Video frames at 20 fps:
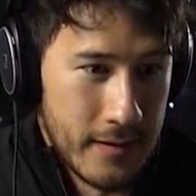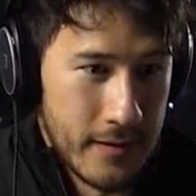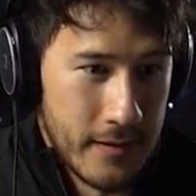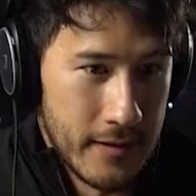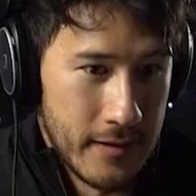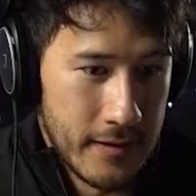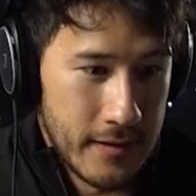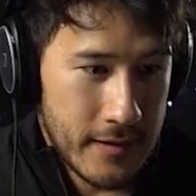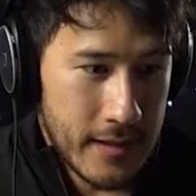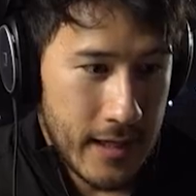
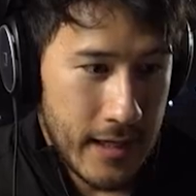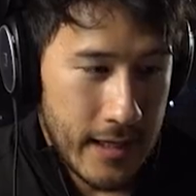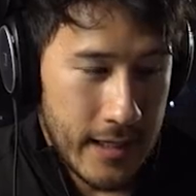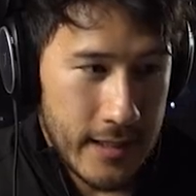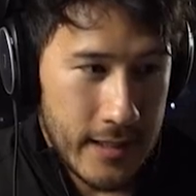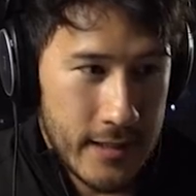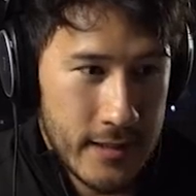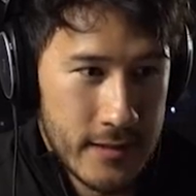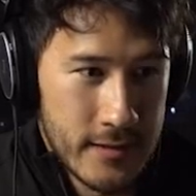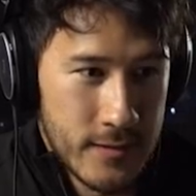
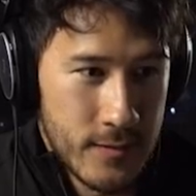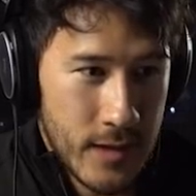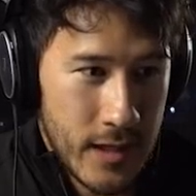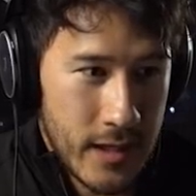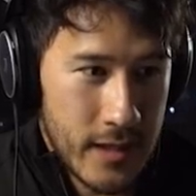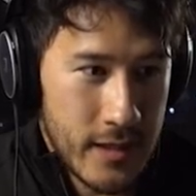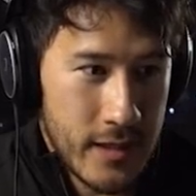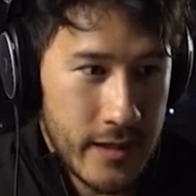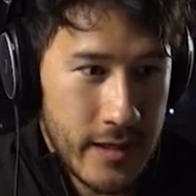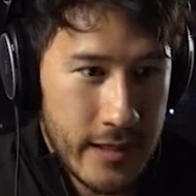Okay. Why
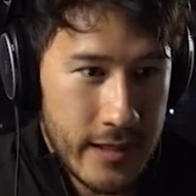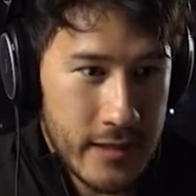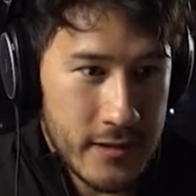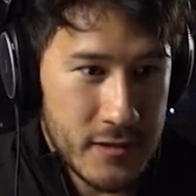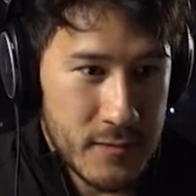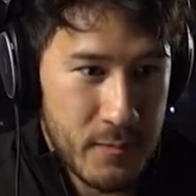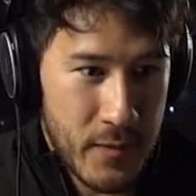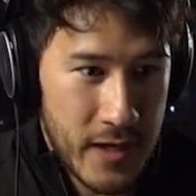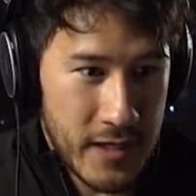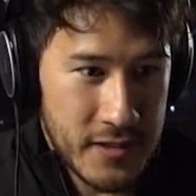didn't I get
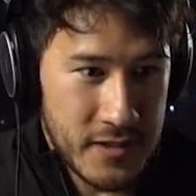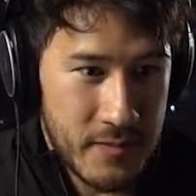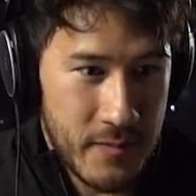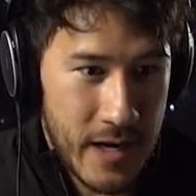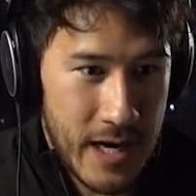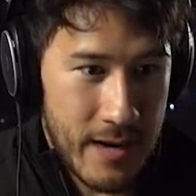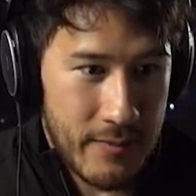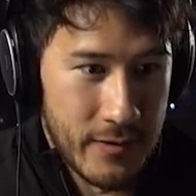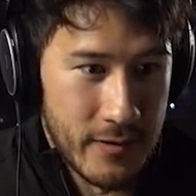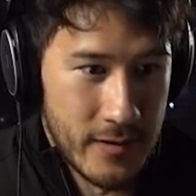
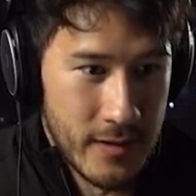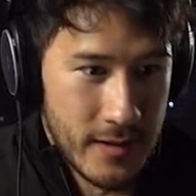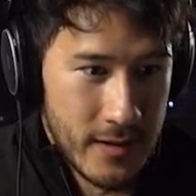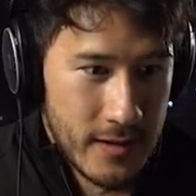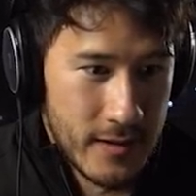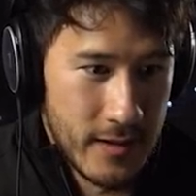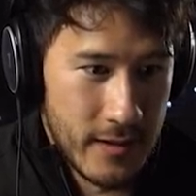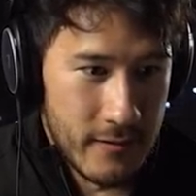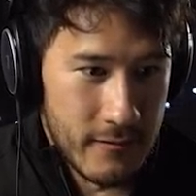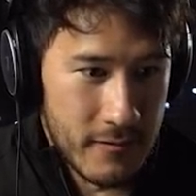SpongeBob or
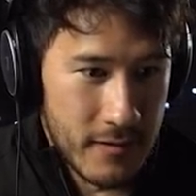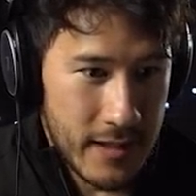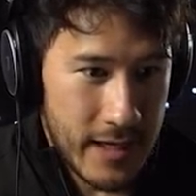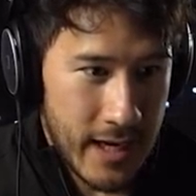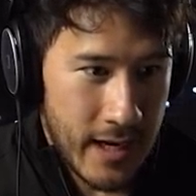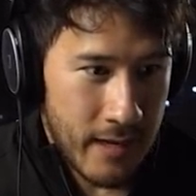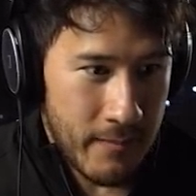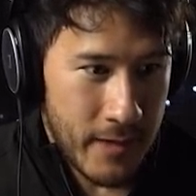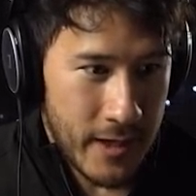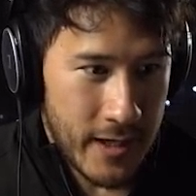literally
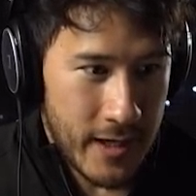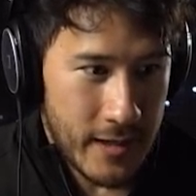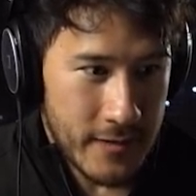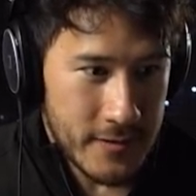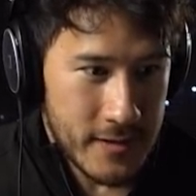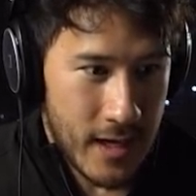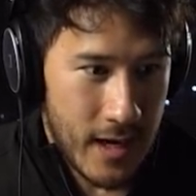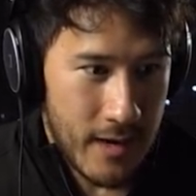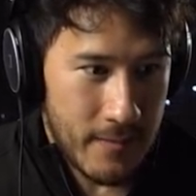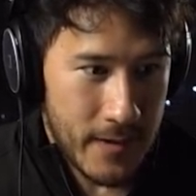anybody else
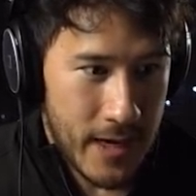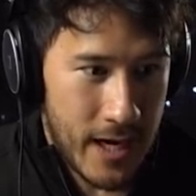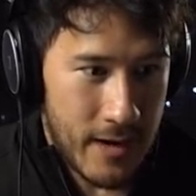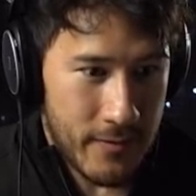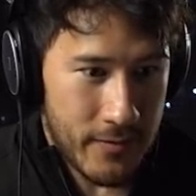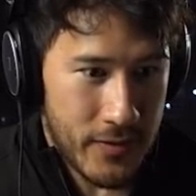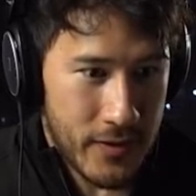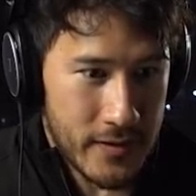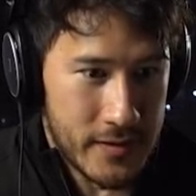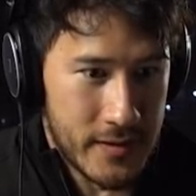to help me out
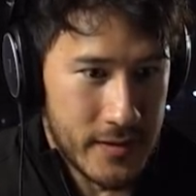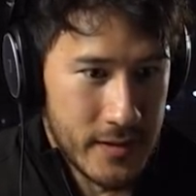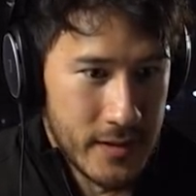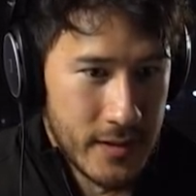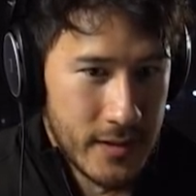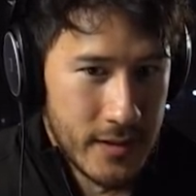with this?